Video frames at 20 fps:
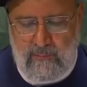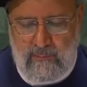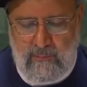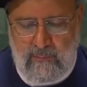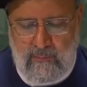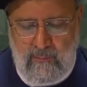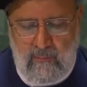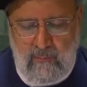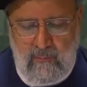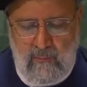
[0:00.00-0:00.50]

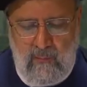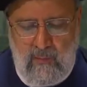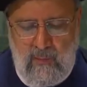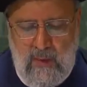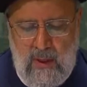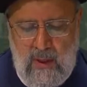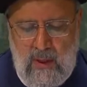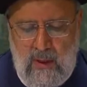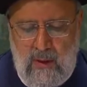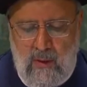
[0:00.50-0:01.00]
These
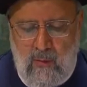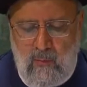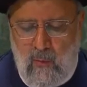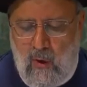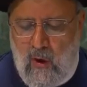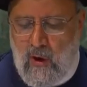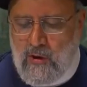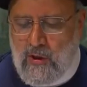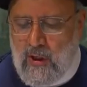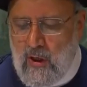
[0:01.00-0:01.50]
apartheid
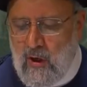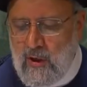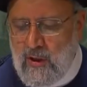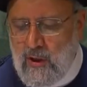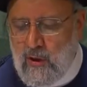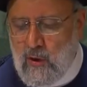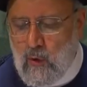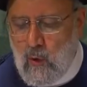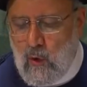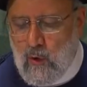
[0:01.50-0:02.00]
has
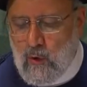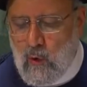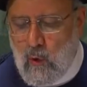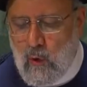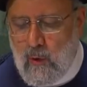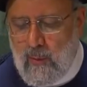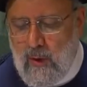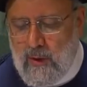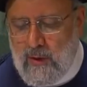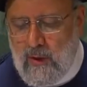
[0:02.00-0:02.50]
targeted
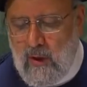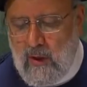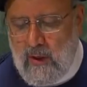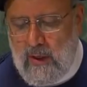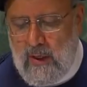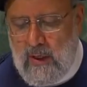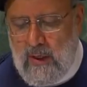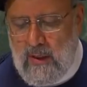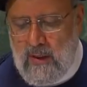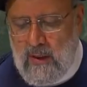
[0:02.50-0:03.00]
the Muslim
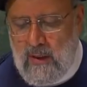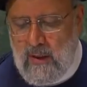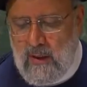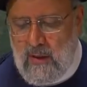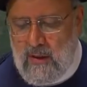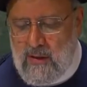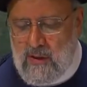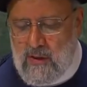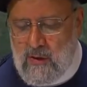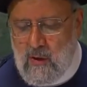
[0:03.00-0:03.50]
community,
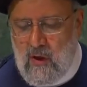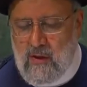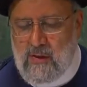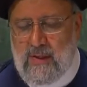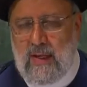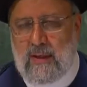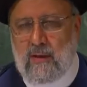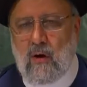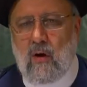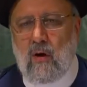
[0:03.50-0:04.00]

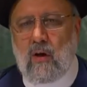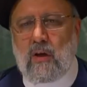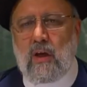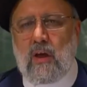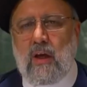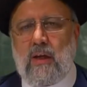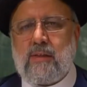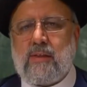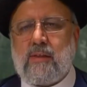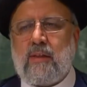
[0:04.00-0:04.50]
particularly
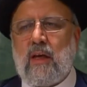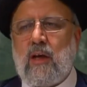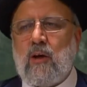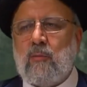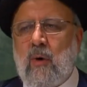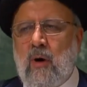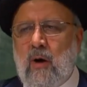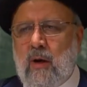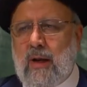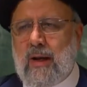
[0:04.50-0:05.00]
the
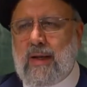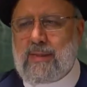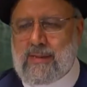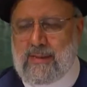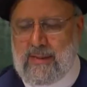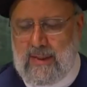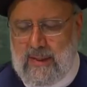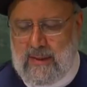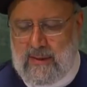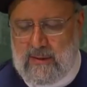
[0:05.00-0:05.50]

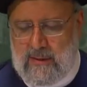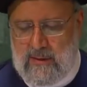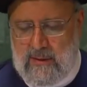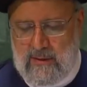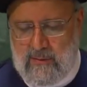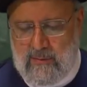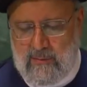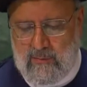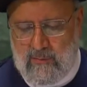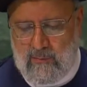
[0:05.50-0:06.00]
immigrants
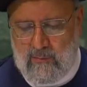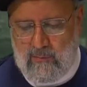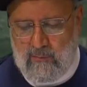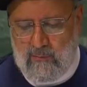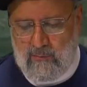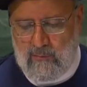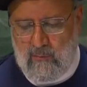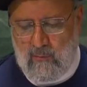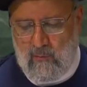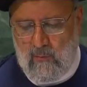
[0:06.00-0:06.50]
who are
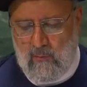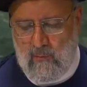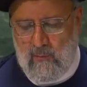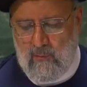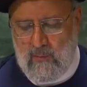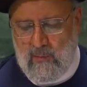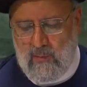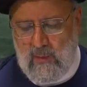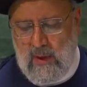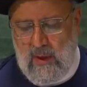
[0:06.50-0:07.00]
themselves
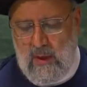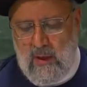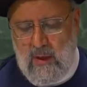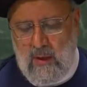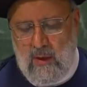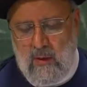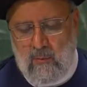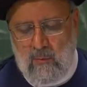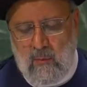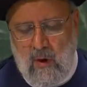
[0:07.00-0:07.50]

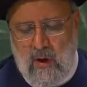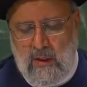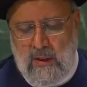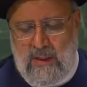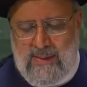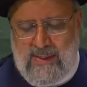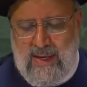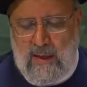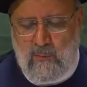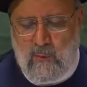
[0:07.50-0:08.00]
victims of
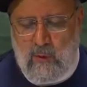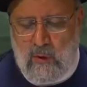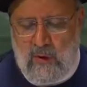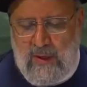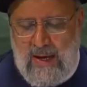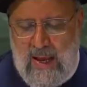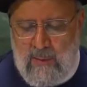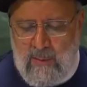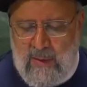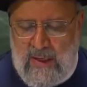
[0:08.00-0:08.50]
colonial
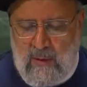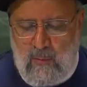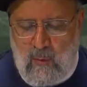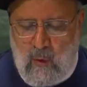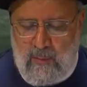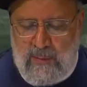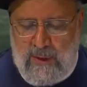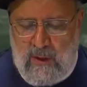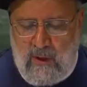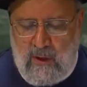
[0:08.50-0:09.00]
policies.